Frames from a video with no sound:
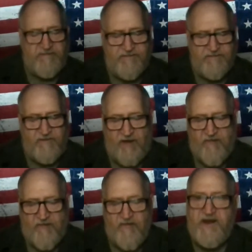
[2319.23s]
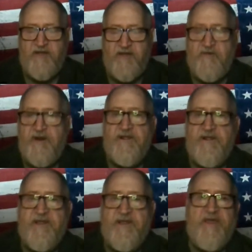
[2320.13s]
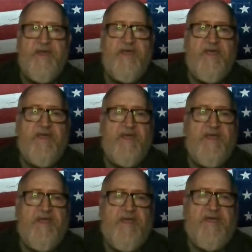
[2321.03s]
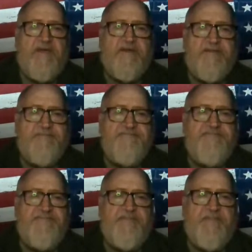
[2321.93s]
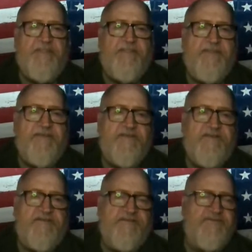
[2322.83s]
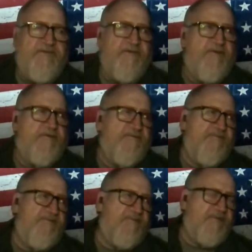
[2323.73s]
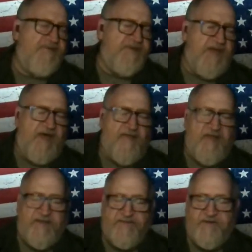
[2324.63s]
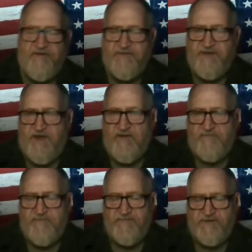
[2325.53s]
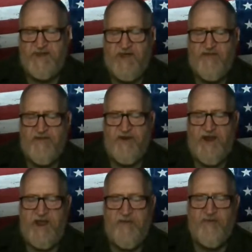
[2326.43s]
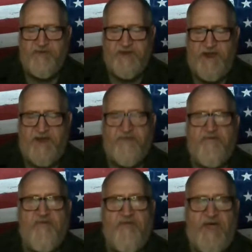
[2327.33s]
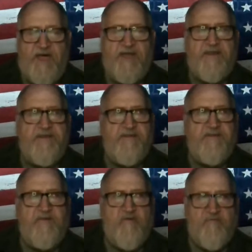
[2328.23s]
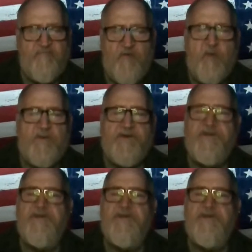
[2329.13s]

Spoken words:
not going anywhere. Um, so we'll see how that turns out. See how they're able to handle that going forward.